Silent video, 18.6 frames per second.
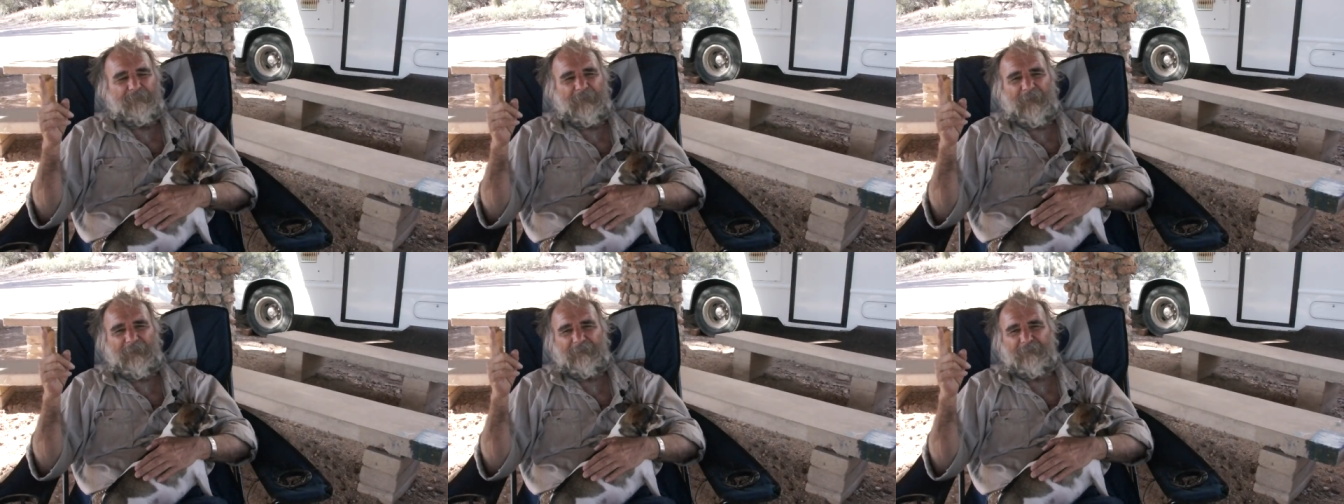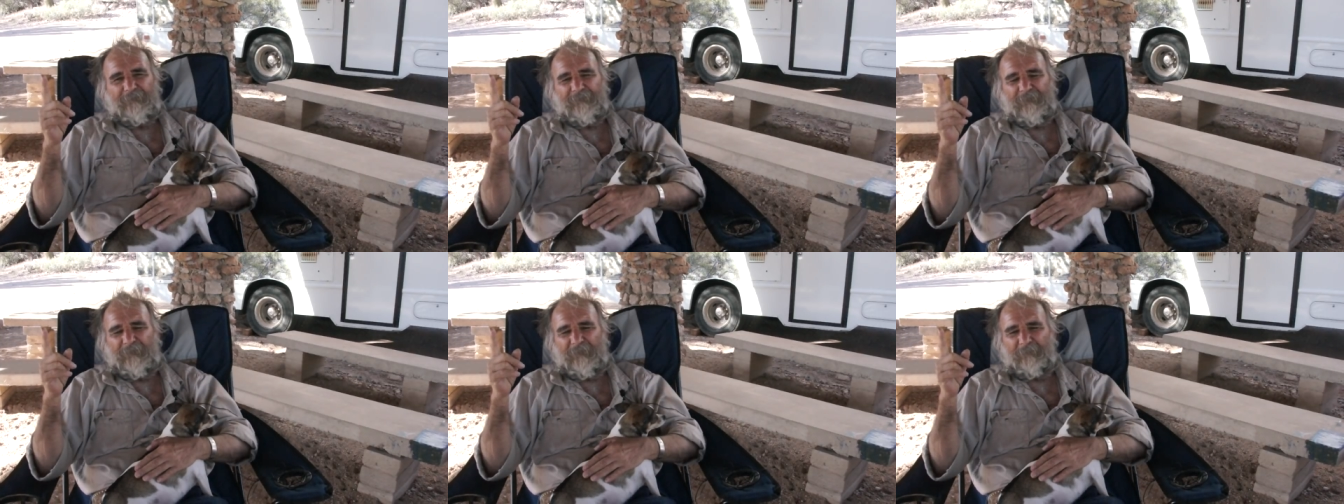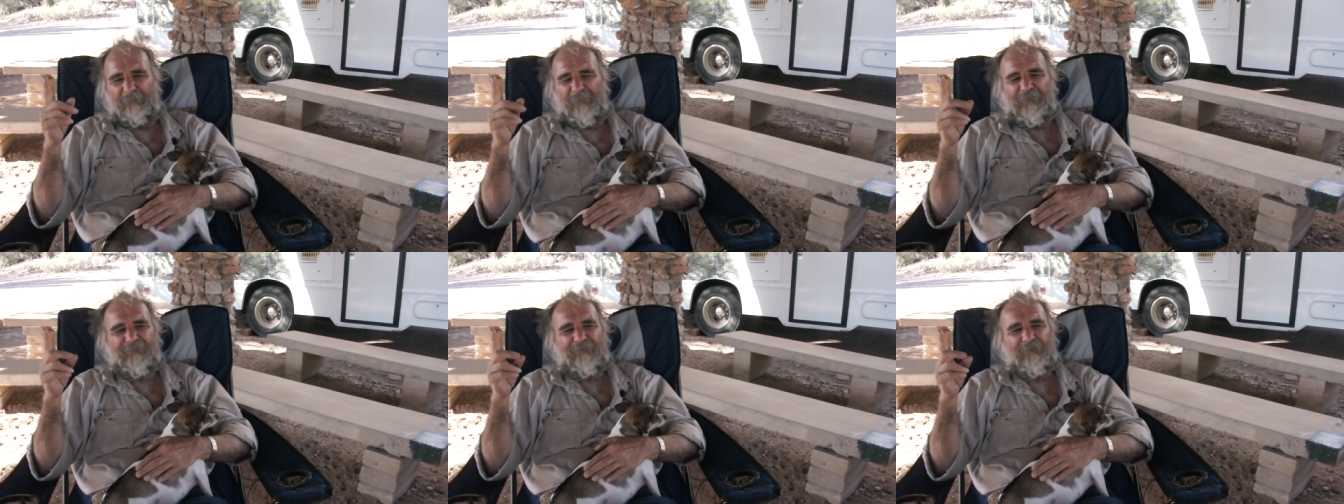like uh,
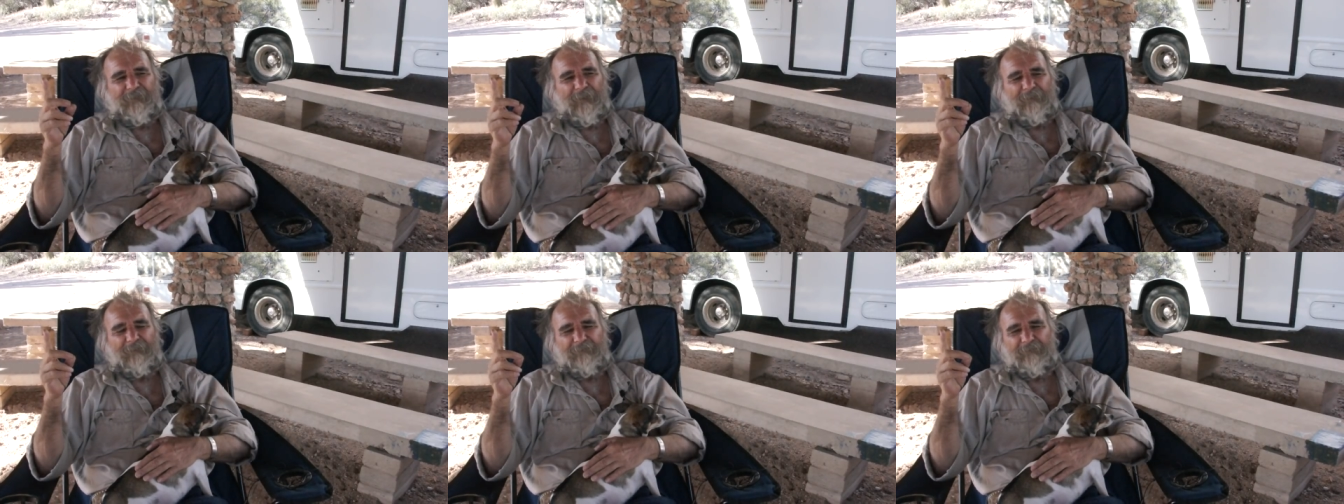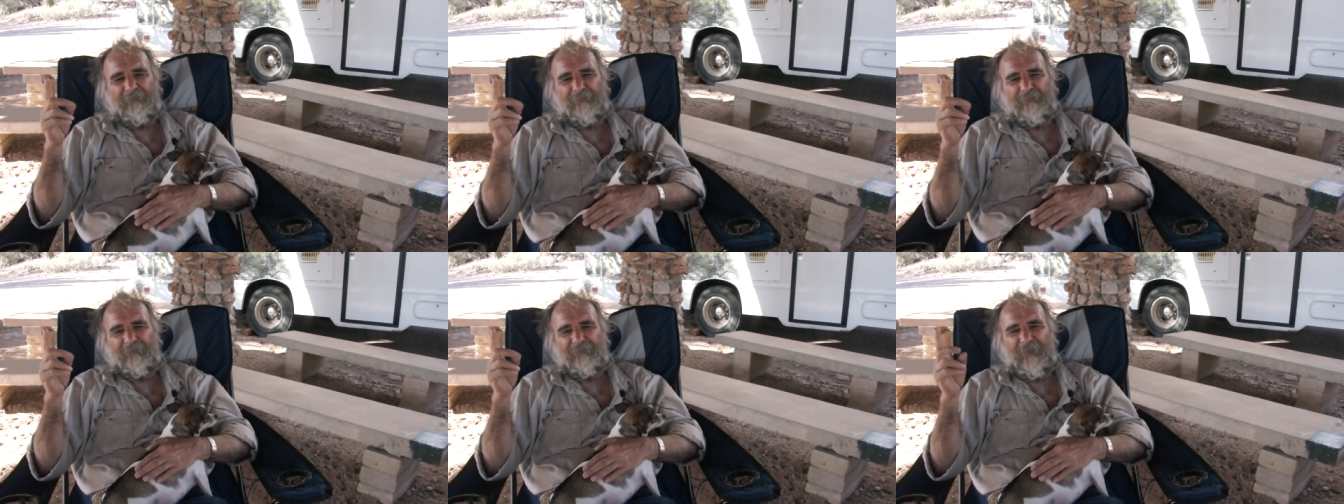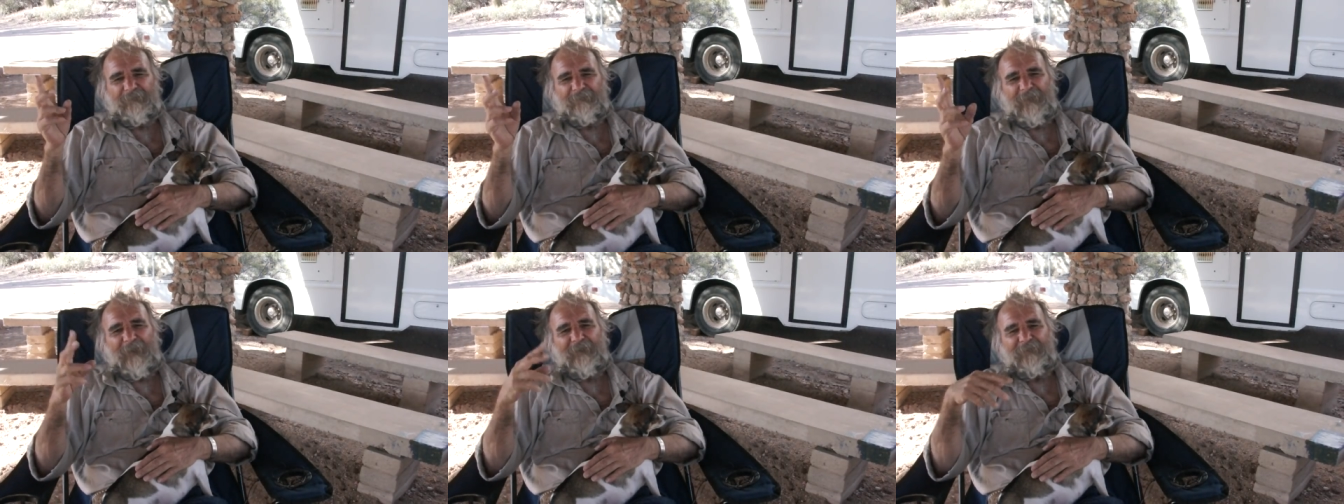Michigan,
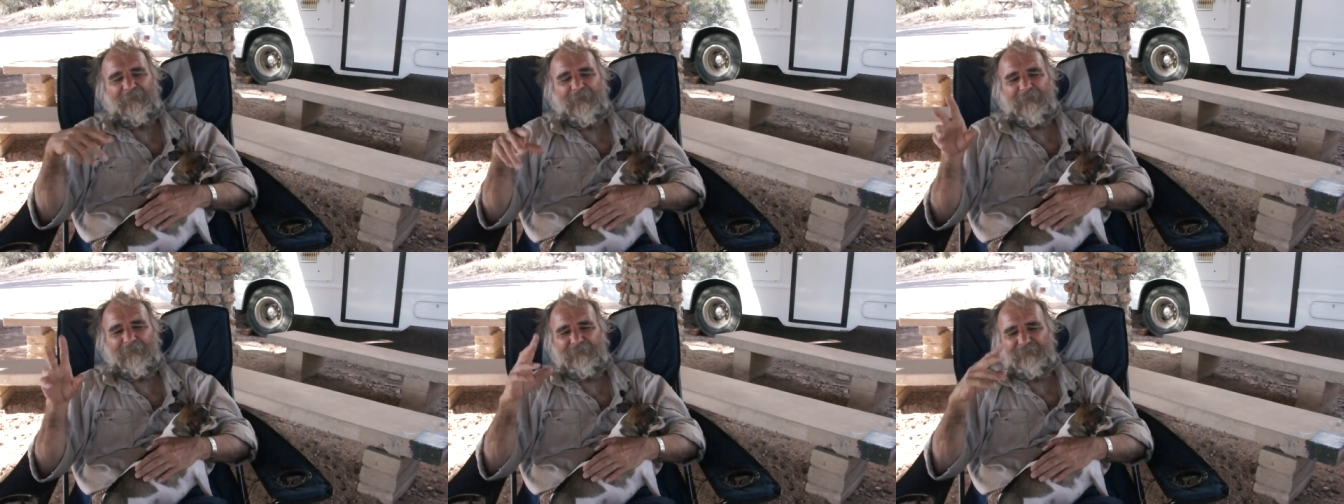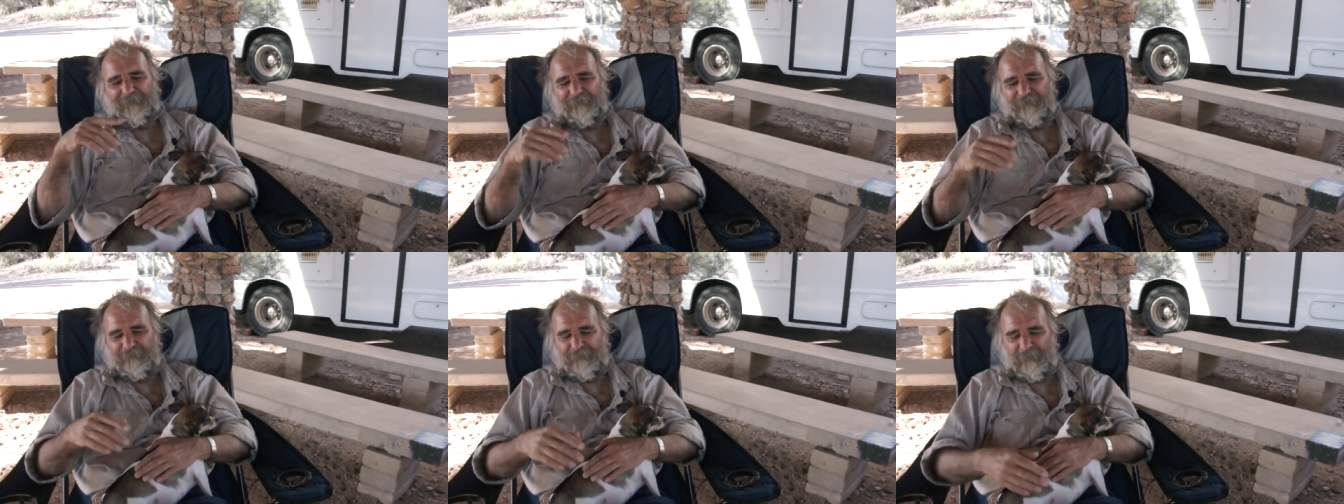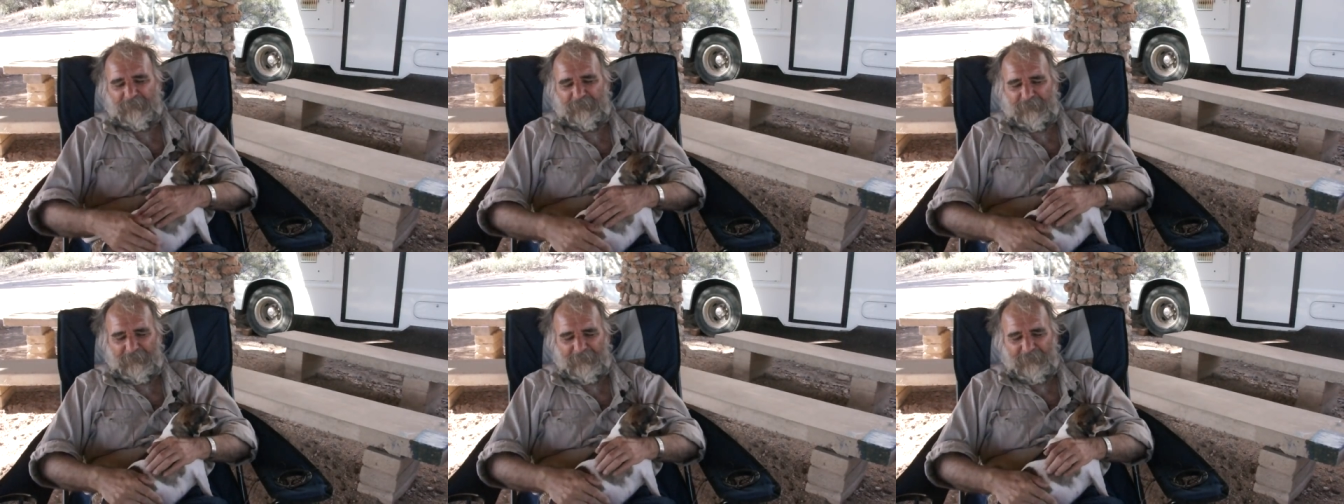that area,
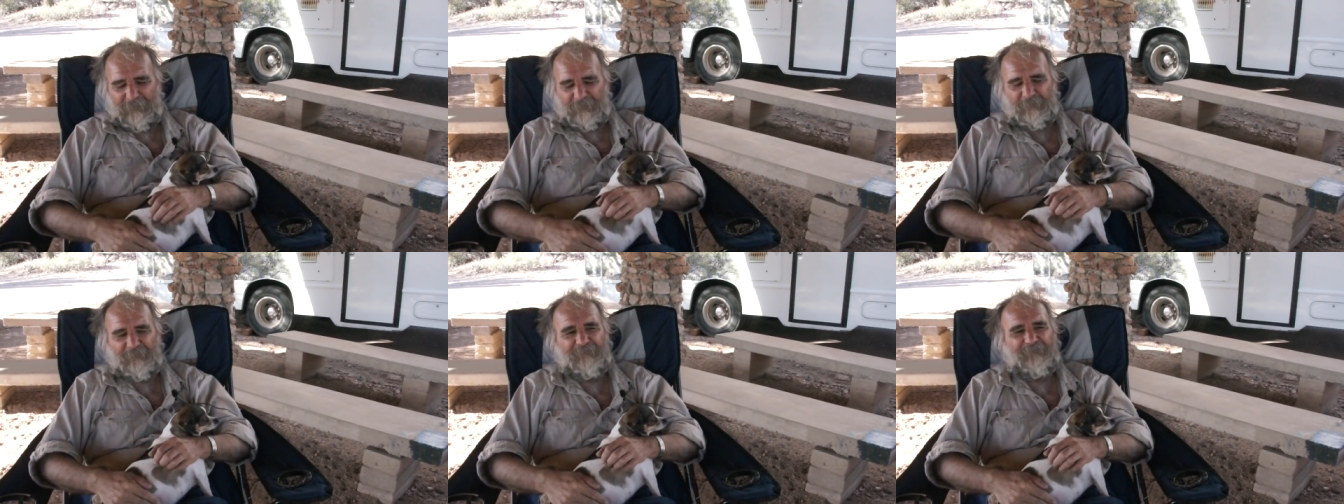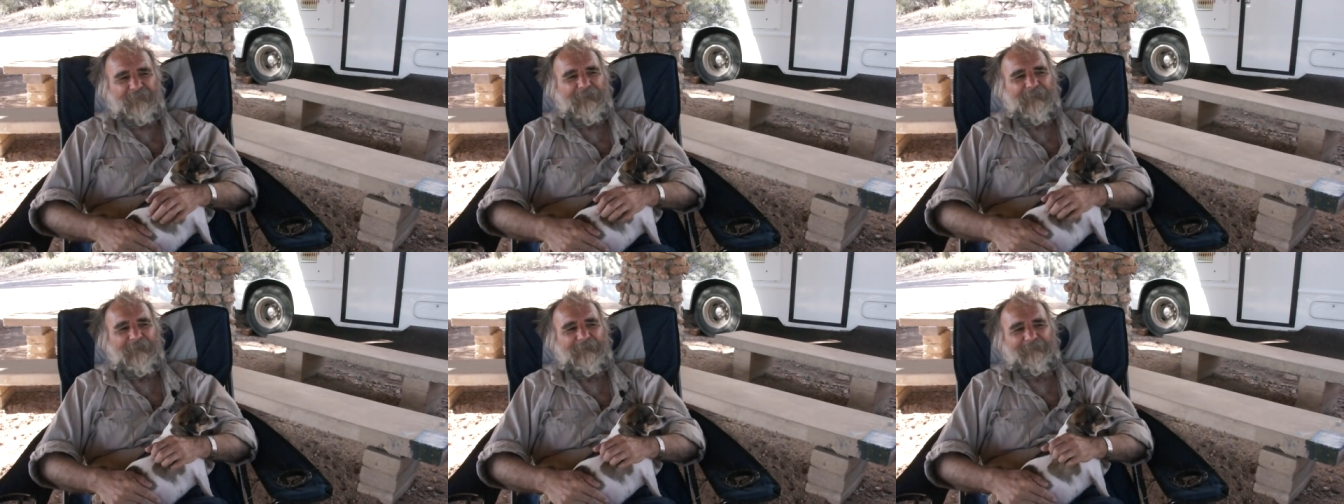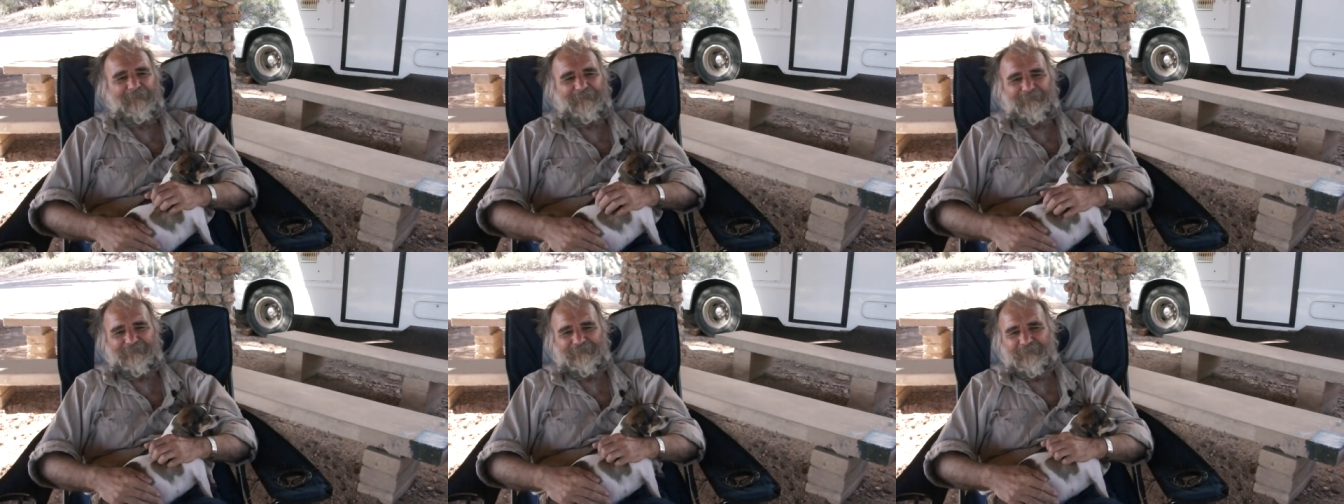to see
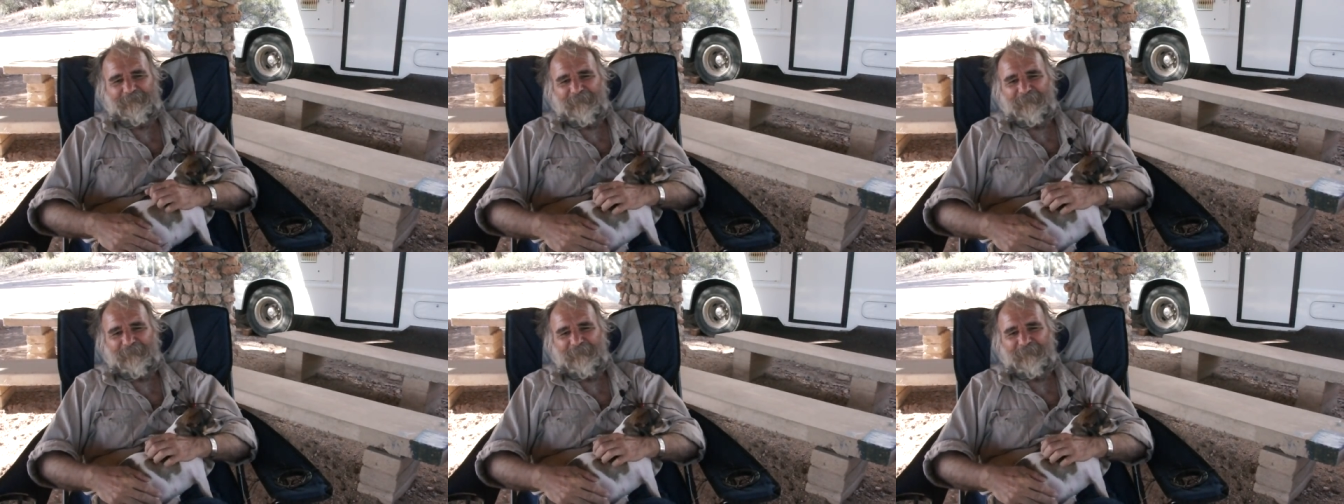him.